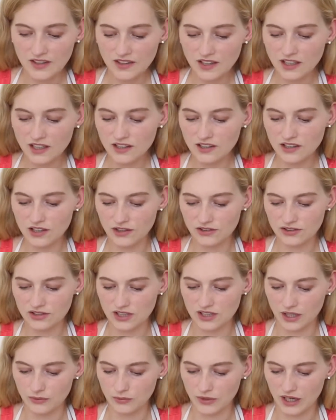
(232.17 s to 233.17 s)
on the other
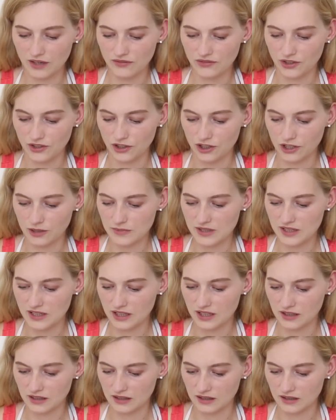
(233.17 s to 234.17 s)
side, we have the Hermit,
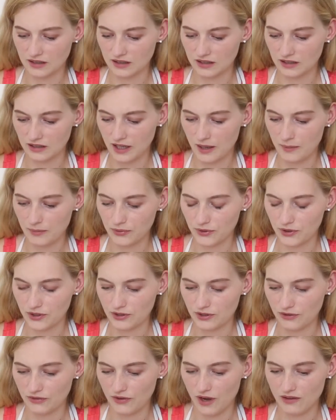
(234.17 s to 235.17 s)
the Emperor, and the
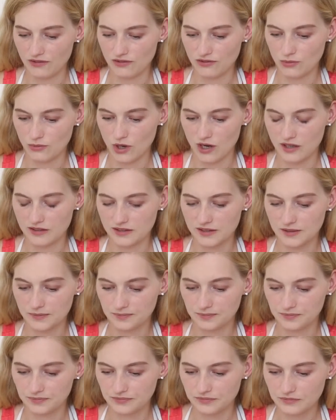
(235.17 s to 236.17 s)
5 of Wands.
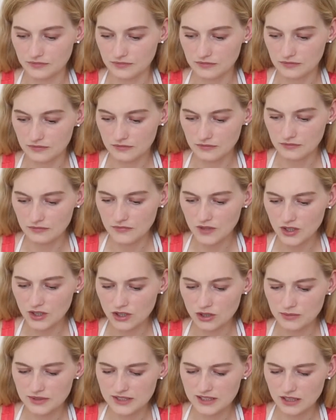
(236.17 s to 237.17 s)

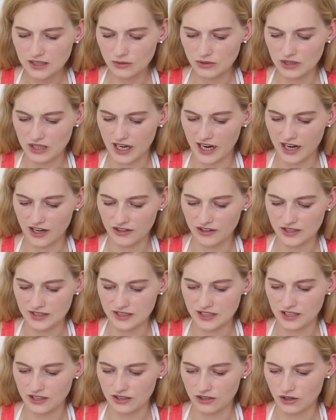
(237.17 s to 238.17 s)
Could be dealing with the Aries
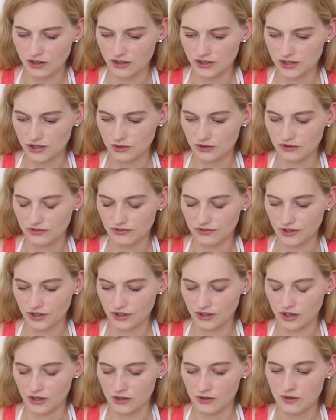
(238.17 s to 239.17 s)
here, also a
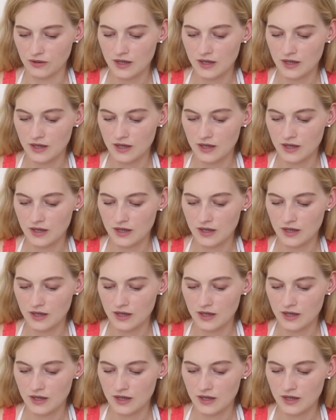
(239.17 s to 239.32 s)
Virgo.